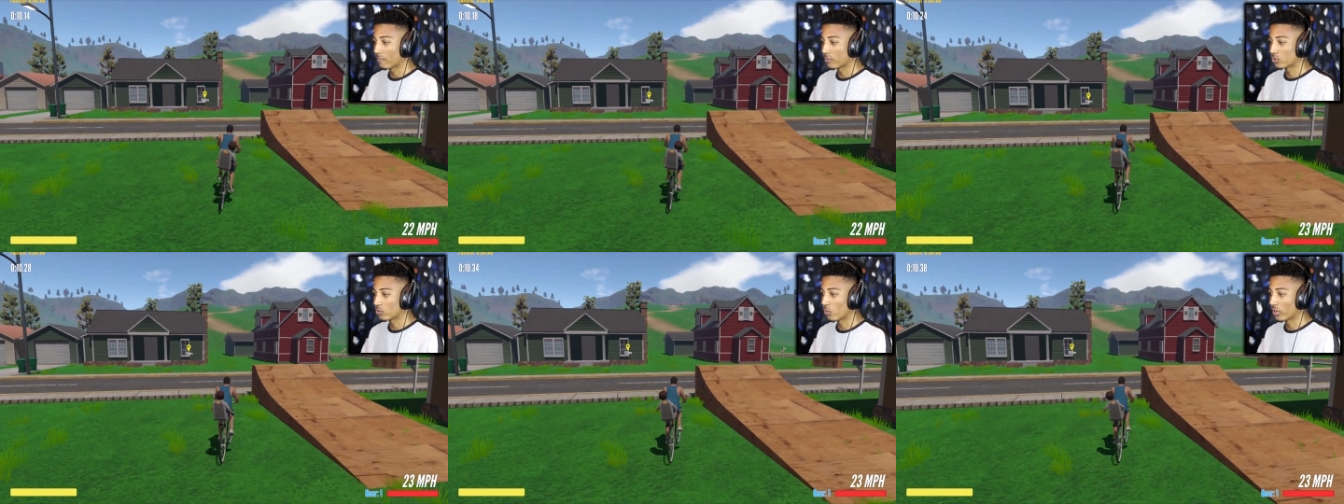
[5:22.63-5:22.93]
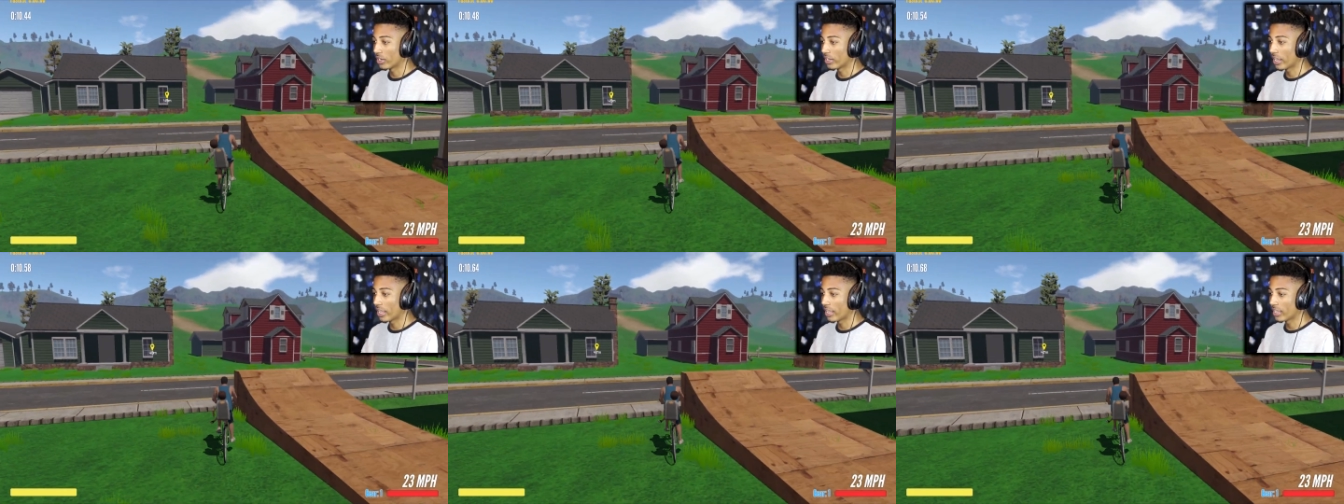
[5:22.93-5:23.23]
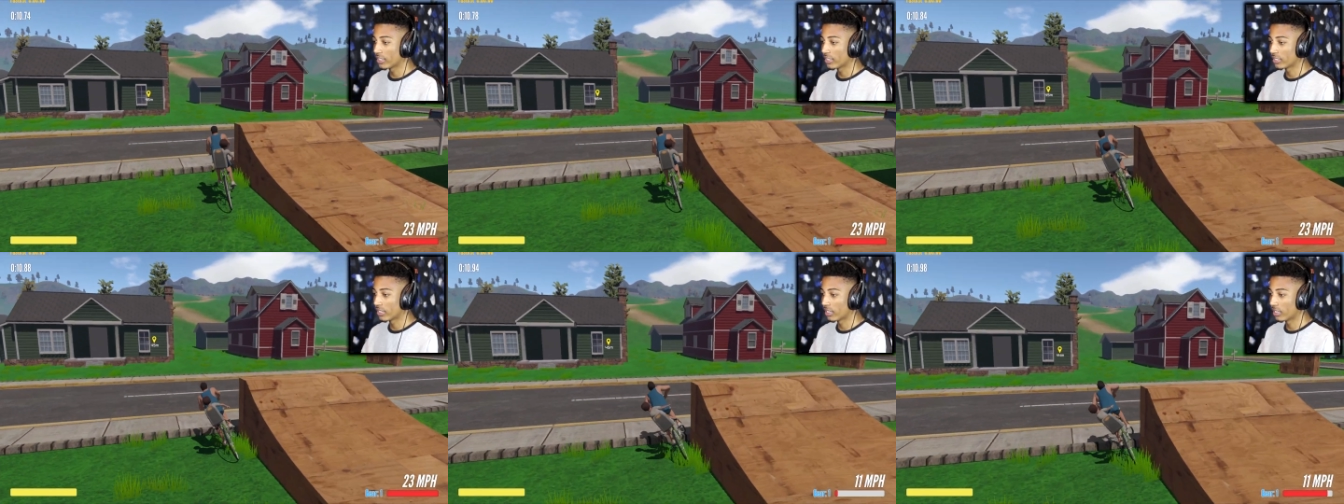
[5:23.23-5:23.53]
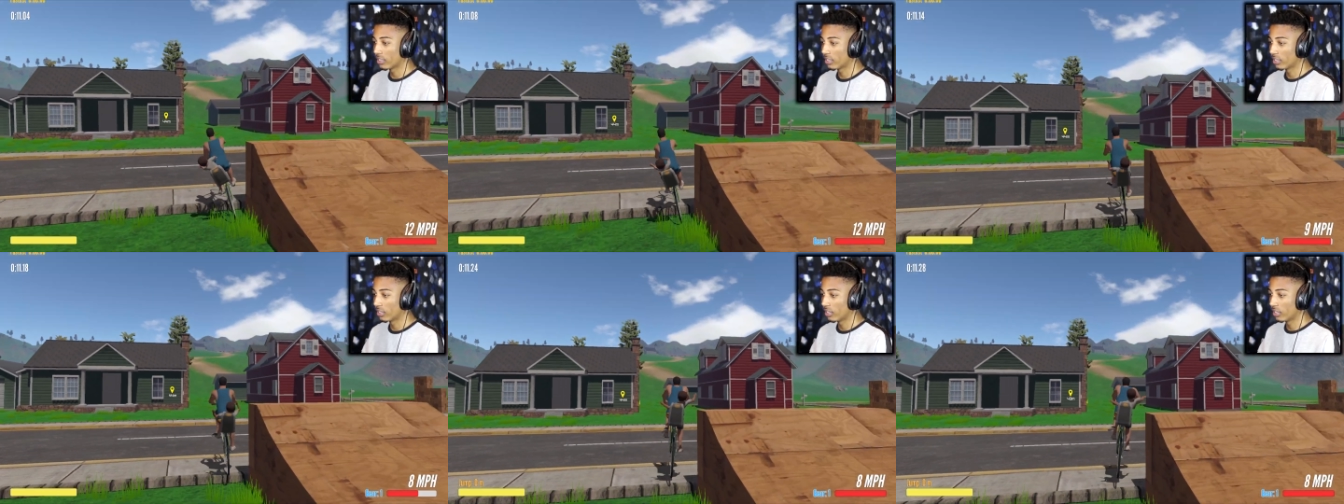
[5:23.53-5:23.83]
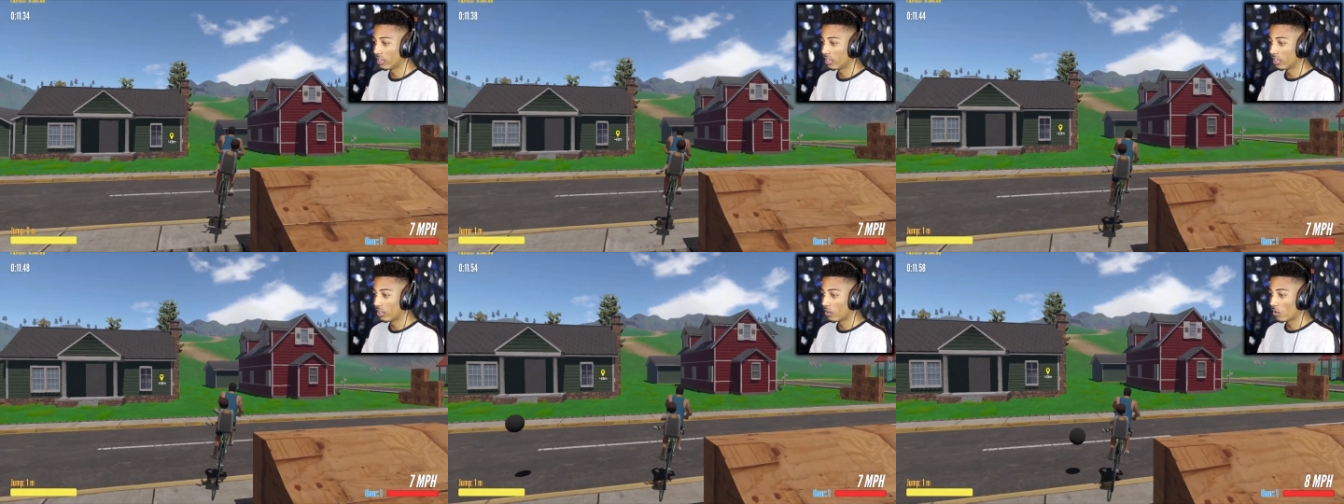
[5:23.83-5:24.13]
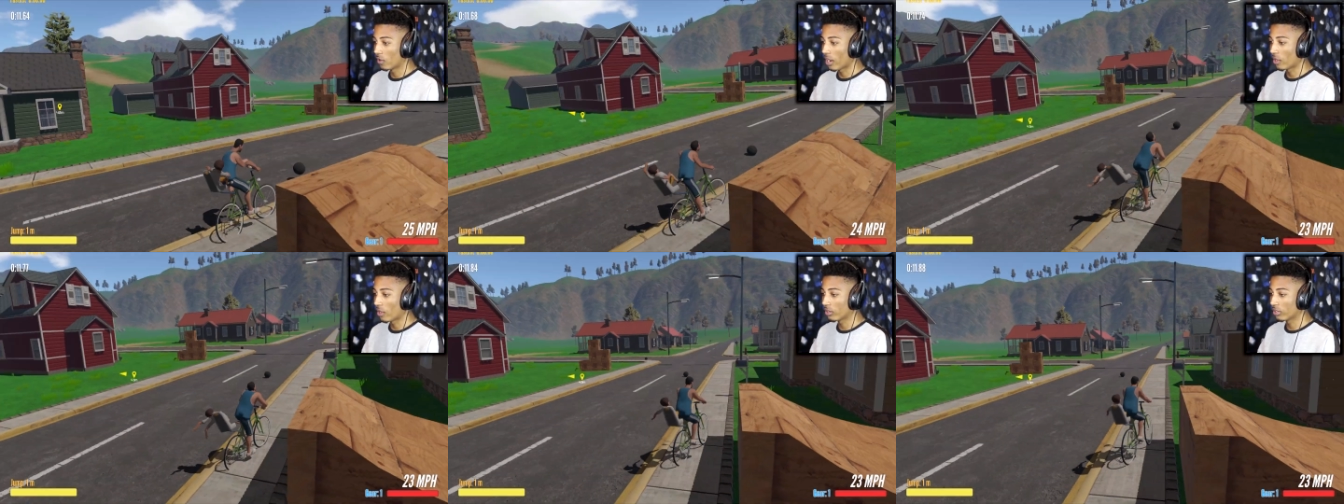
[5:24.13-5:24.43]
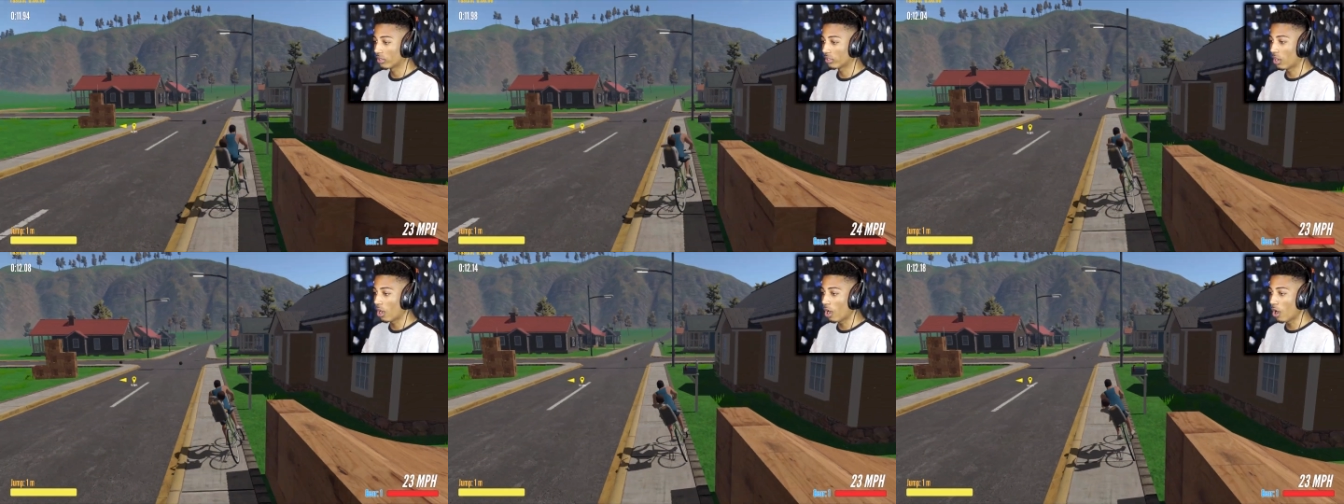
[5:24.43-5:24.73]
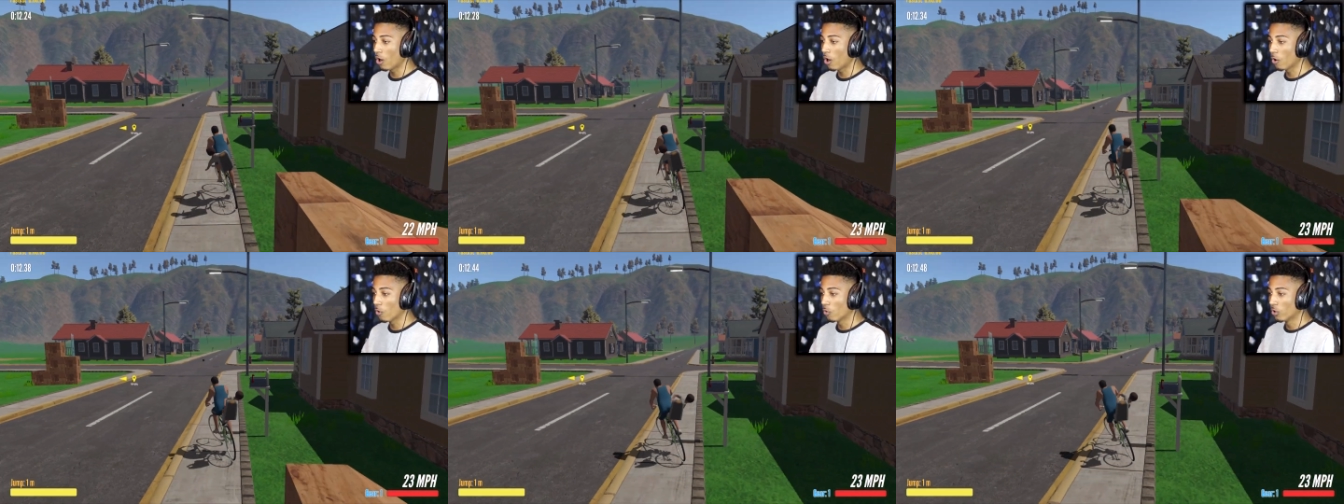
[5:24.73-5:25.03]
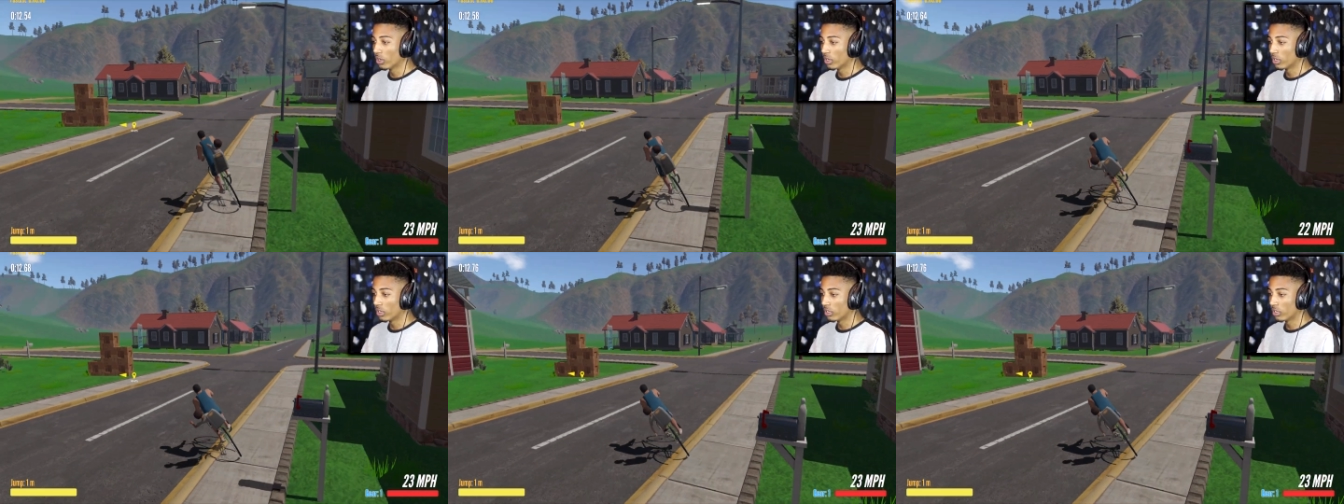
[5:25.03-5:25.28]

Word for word: for 20 days. But I oh,